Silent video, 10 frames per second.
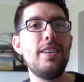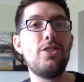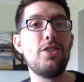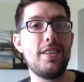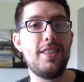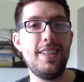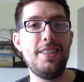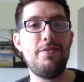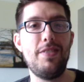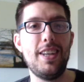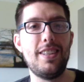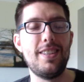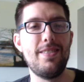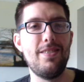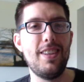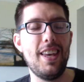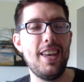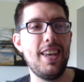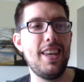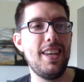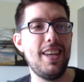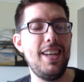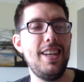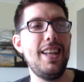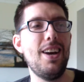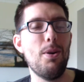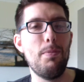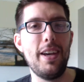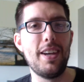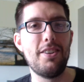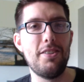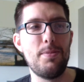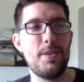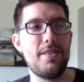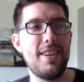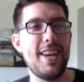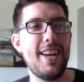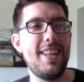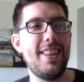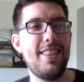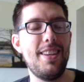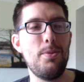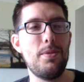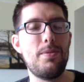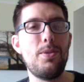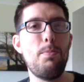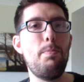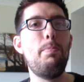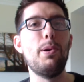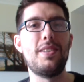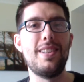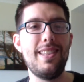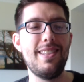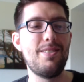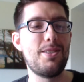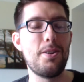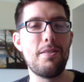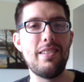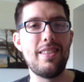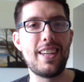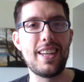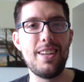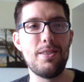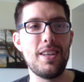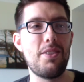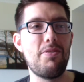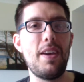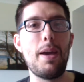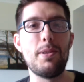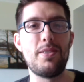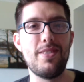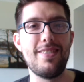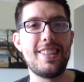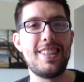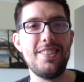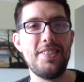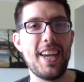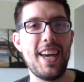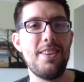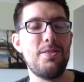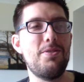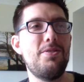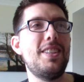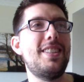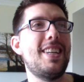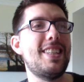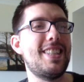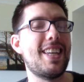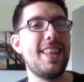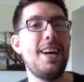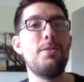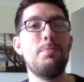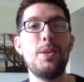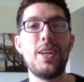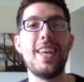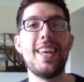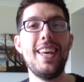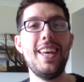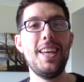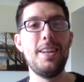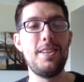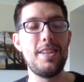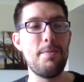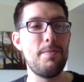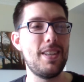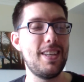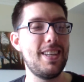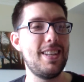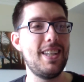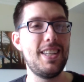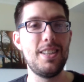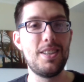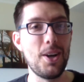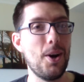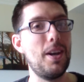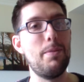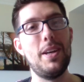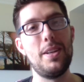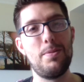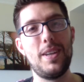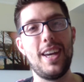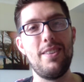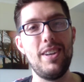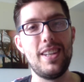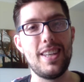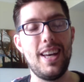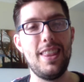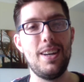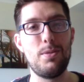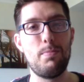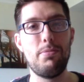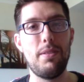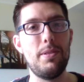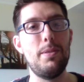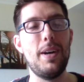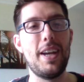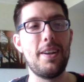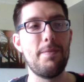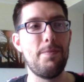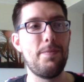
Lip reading: You should have seen his face. He lit up like a Christmas tree, and he was buzzing. He was going around thinking he was like famous for the rest of the weekend. It was fantastic, and that was Monkey. Jim, you totally made his weekend, mate, and that was probably like